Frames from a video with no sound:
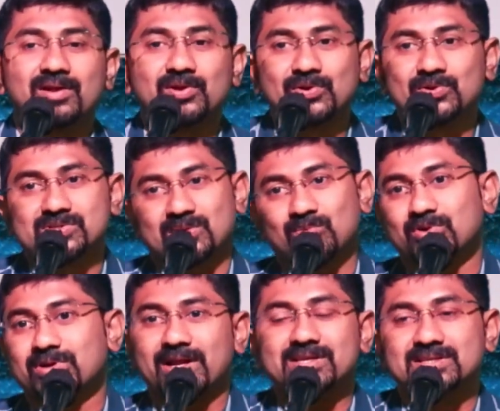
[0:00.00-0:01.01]
introduced
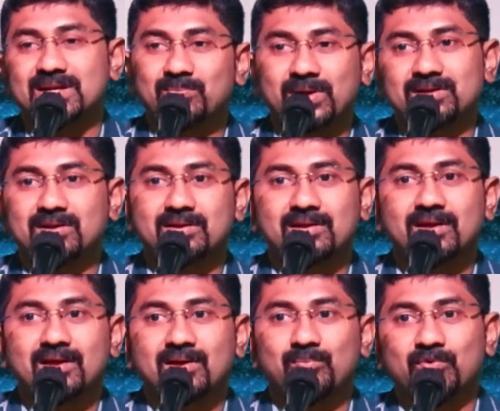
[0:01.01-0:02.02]
about Christ and better
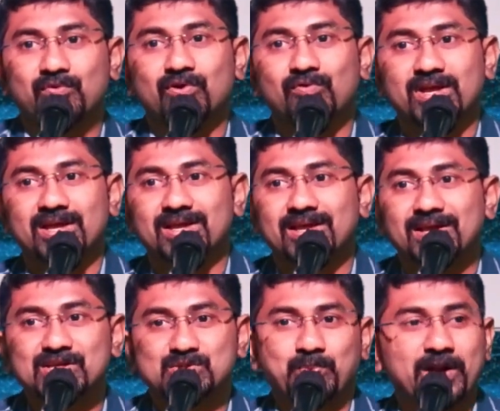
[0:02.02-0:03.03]
before
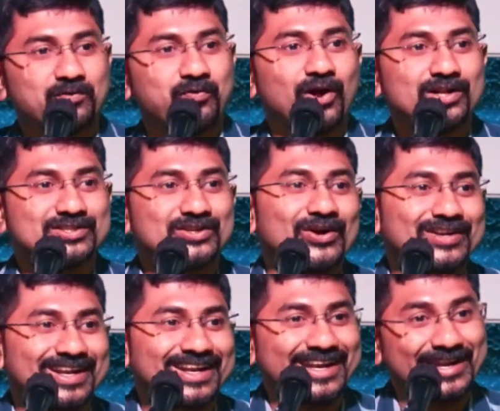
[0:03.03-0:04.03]
we spread false
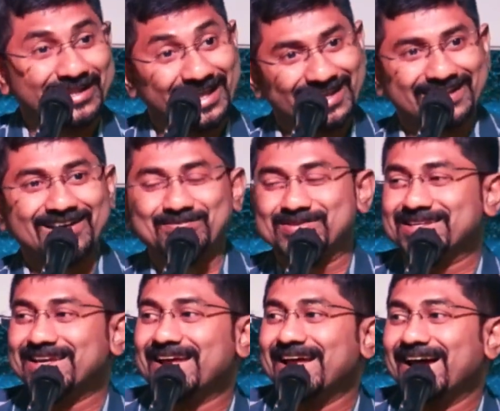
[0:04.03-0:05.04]
doctrine in their
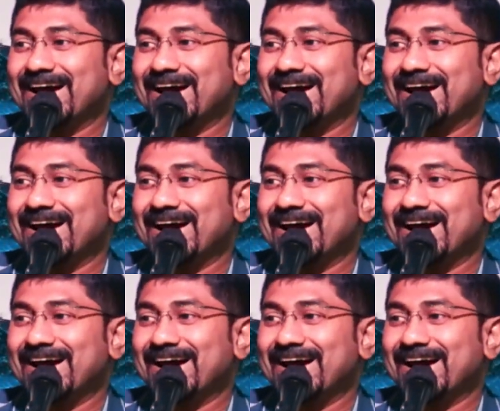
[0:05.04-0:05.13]
terms.